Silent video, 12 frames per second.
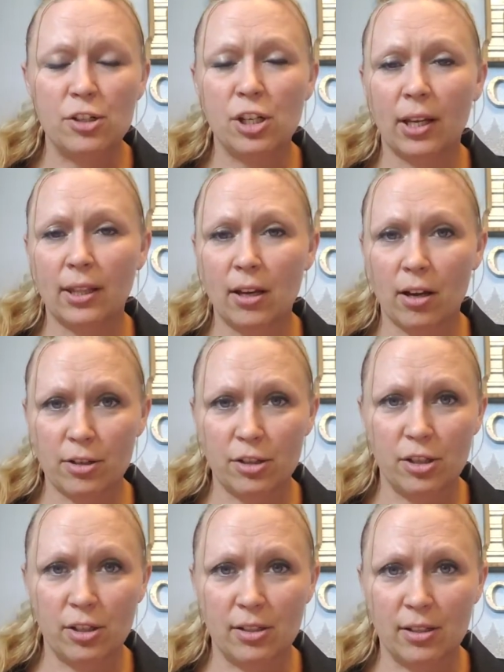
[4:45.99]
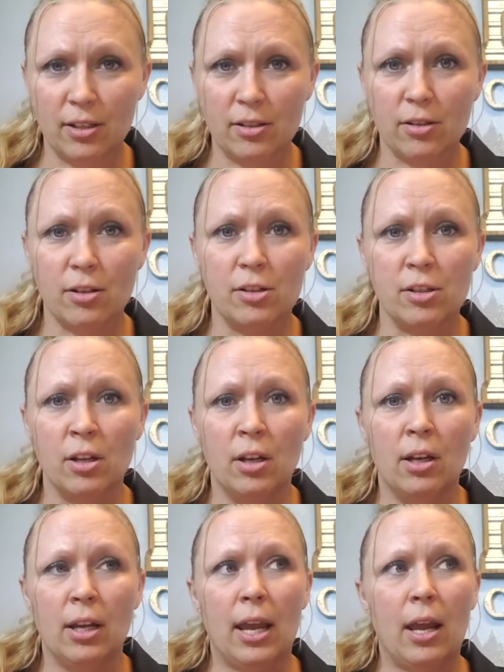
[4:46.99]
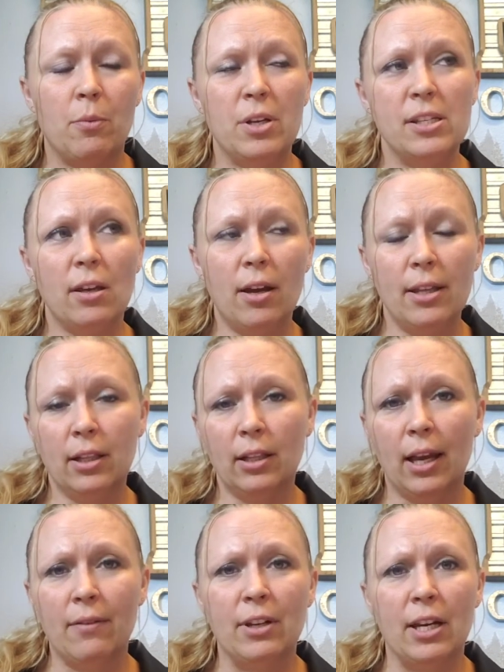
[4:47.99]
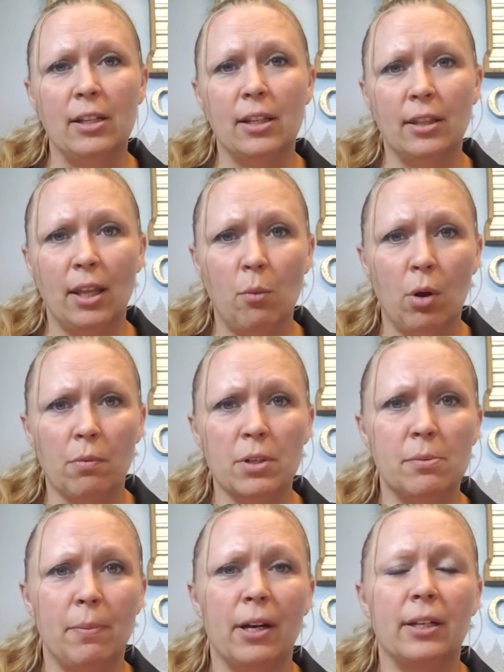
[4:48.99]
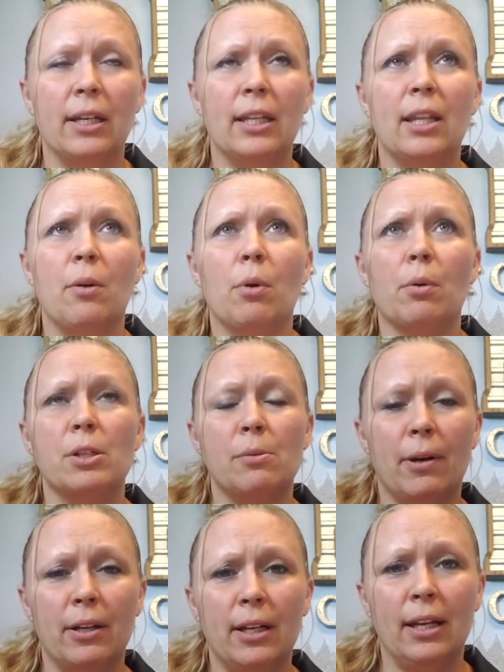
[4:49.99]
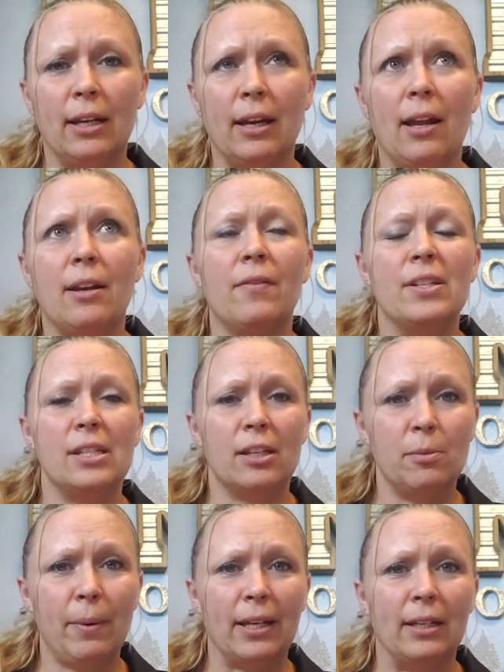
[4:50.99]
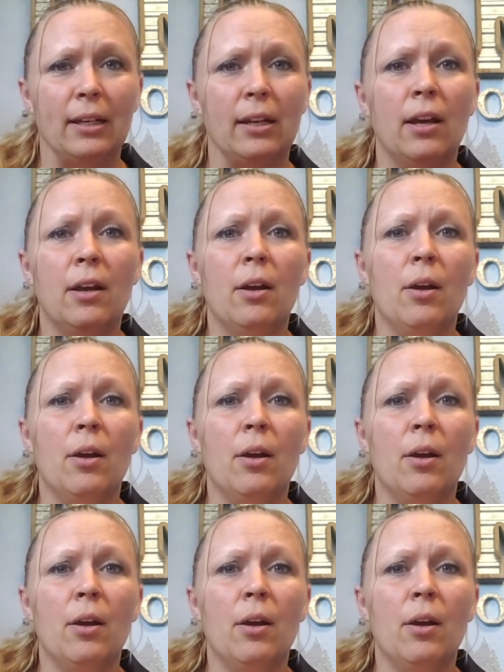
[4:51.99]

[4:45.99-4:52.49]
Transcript: check the oxygen sensors, and we saw in the live data that they were responding, and they were responding kind of as expected.